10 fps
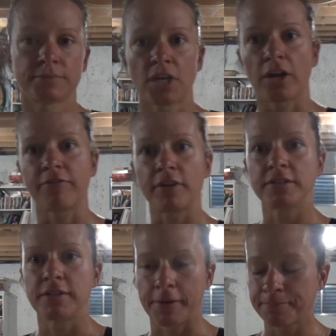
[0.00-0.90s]
Sorry,
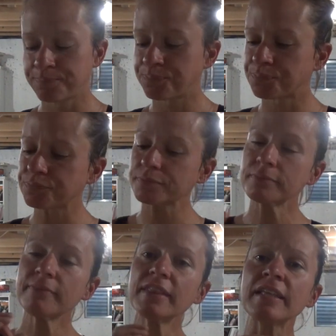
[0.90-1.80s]
false alarm.
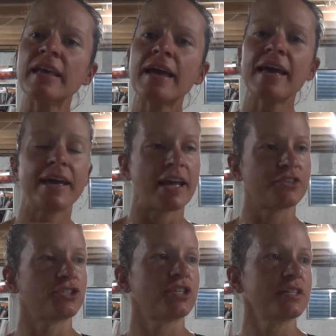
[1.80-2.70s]

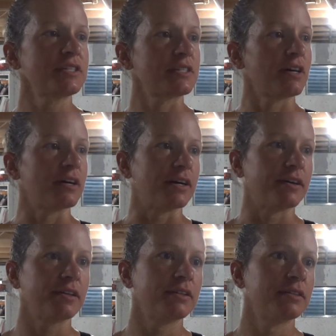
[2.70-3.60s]
It's just
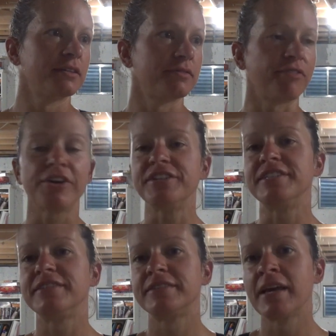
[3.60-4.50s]
a
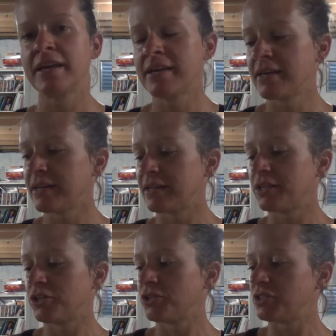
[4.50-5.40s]
very
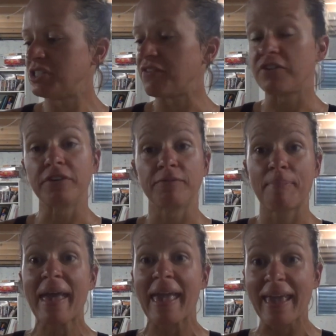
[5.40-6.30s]
different
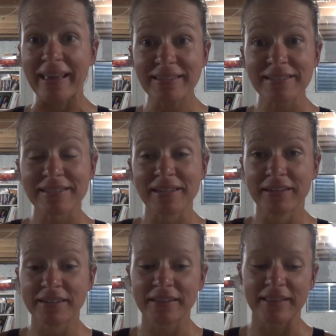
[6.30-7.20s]
pace
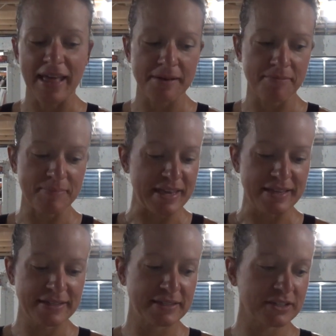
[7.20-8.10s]
than
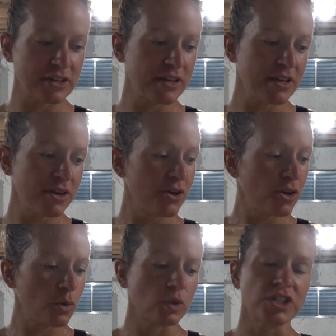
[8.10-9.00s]
Beast,
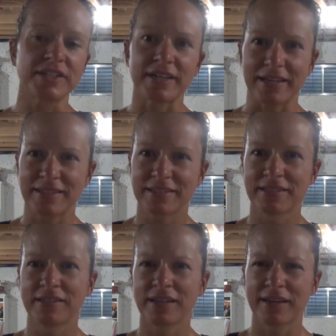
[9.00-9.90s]
which is
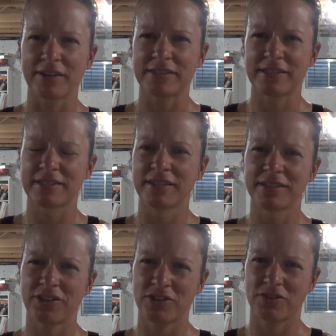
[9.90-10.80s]
nice. It's,
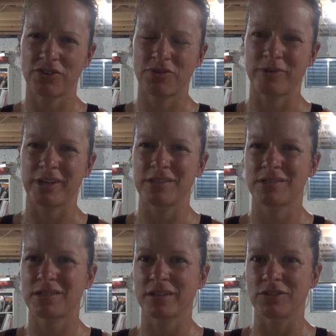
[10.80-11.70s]
you know, you don't want to get
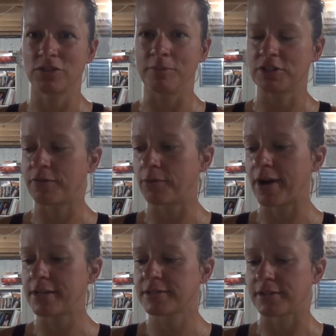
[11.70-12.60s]
stuck in too much of a rut.